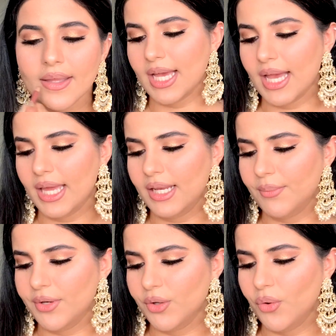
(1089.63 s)
And I'm
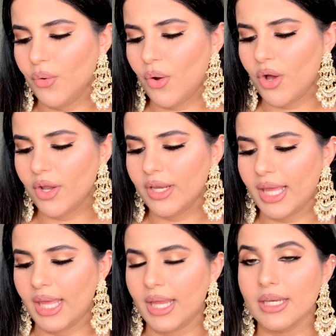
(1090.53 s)
going to go on
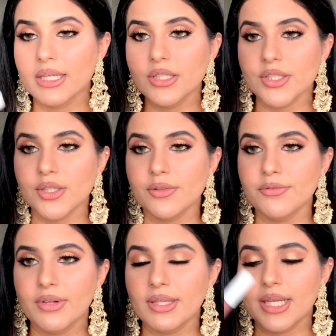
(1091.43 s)
and
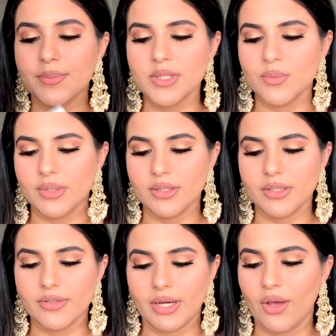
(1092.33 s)
fill the lips with the
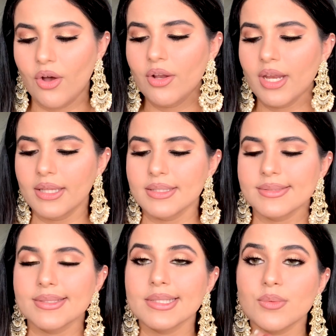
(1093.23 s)
crayon, and
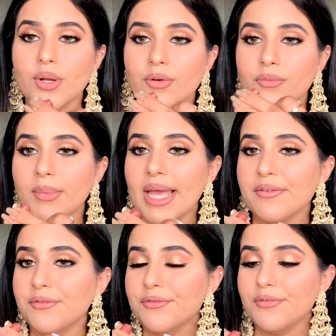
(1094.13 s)
this is one of my
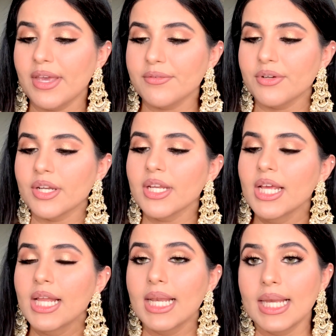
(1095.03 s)
favorite
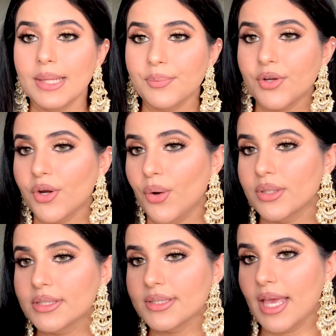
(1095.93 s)
lip
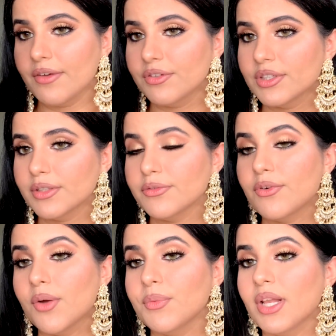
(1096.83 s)
crayons ever. The
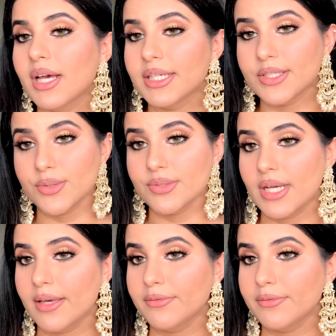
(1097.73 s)
formula is to die